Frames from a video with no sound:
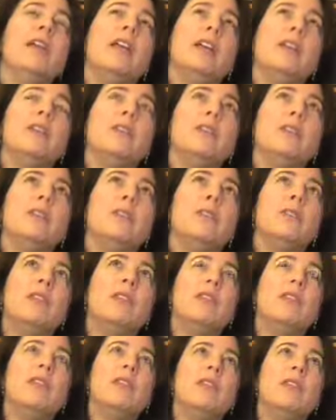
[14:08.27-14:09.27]
And so
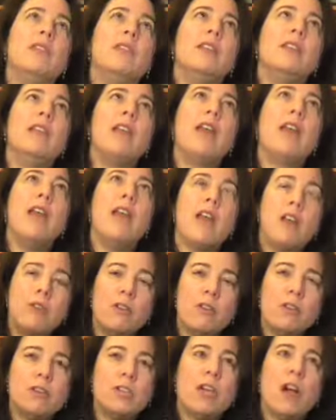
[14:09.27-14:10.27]
the
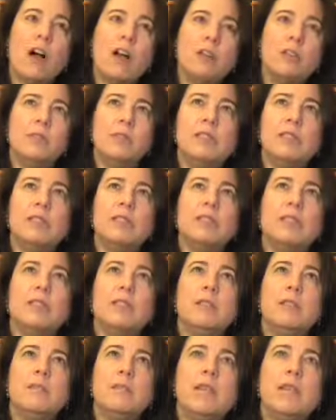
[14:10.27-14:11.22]
error tolerance,